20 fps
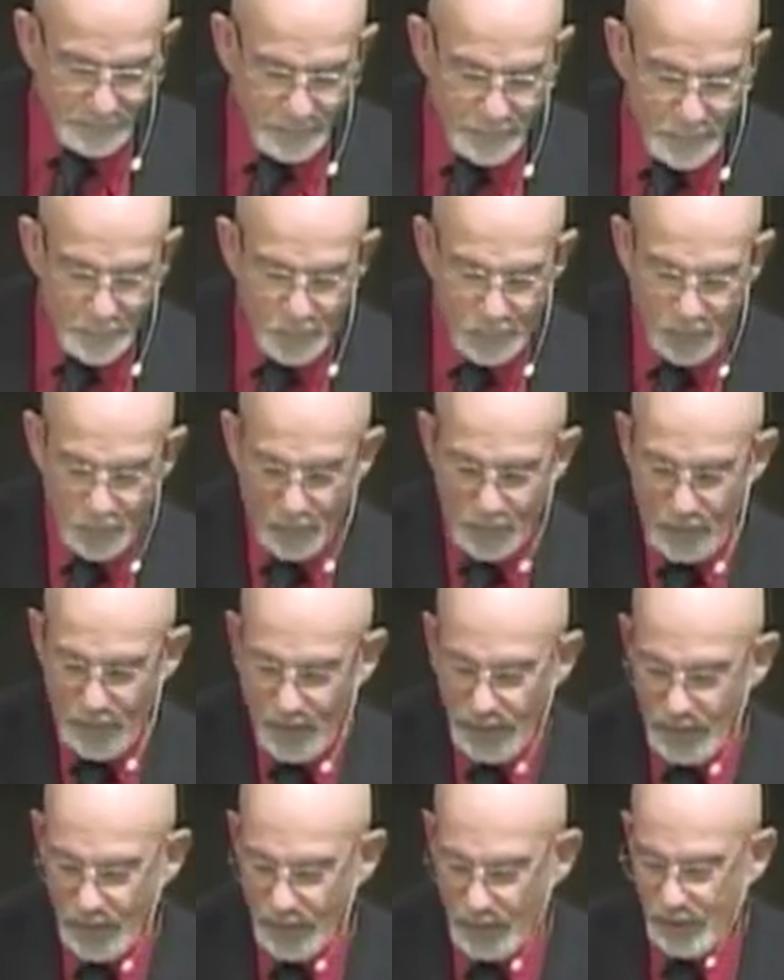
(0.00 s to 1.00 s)

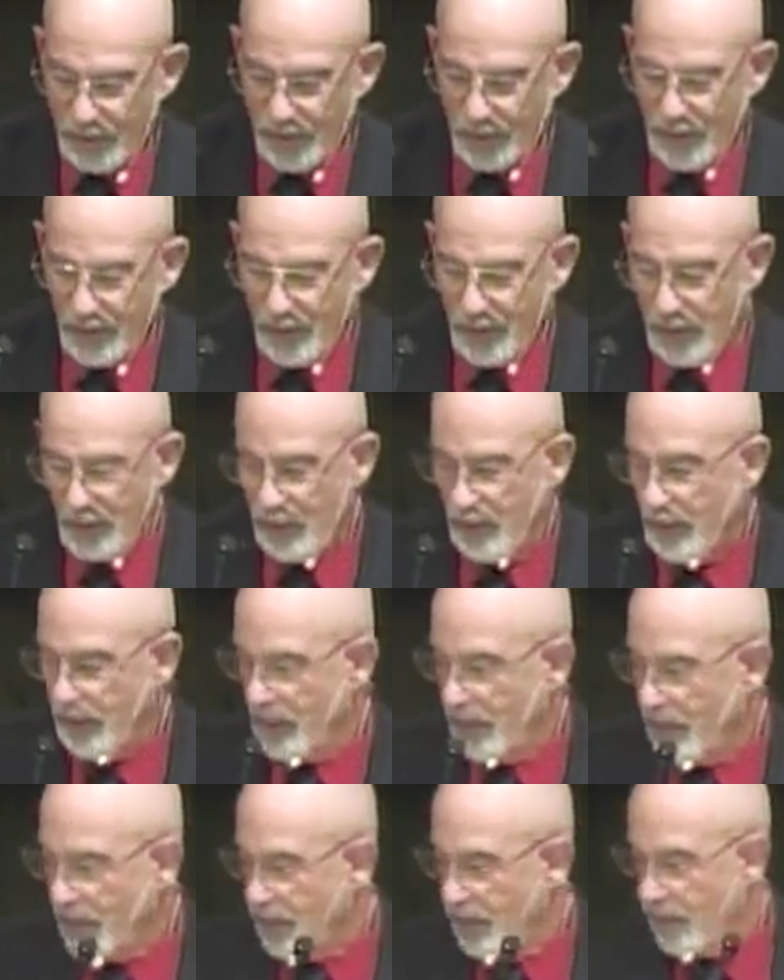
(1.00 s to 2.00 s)

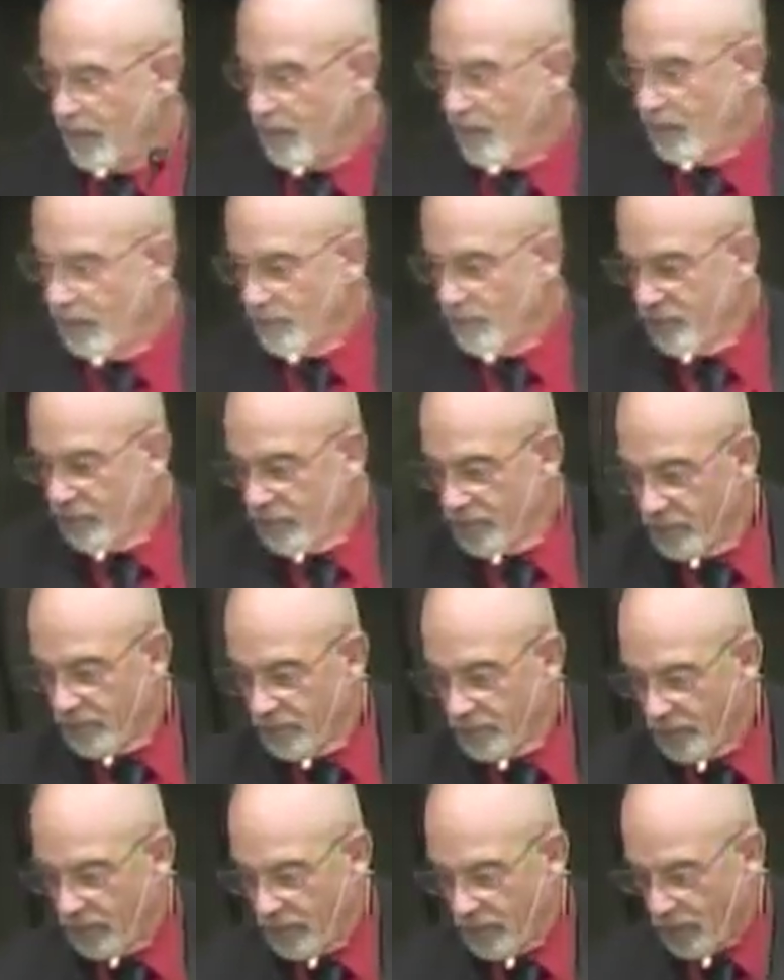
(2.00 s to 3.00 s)
Nobody speaks.